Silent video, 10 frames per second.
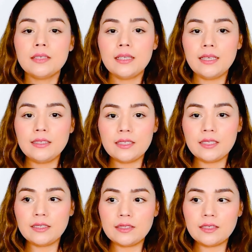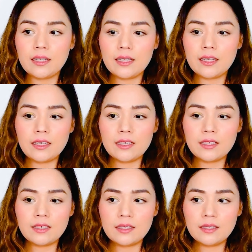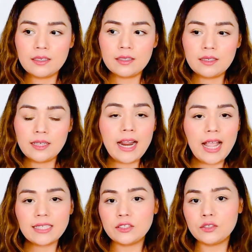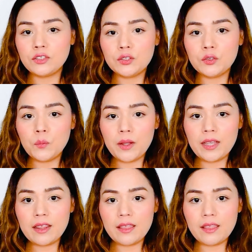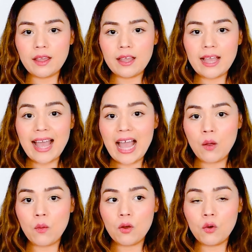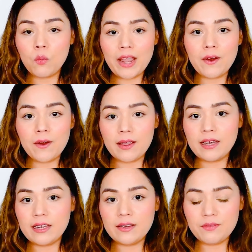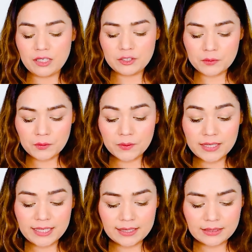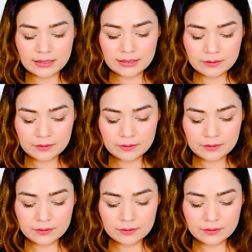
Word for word: It's it's uh, it has to do with uh, how aware an individual is.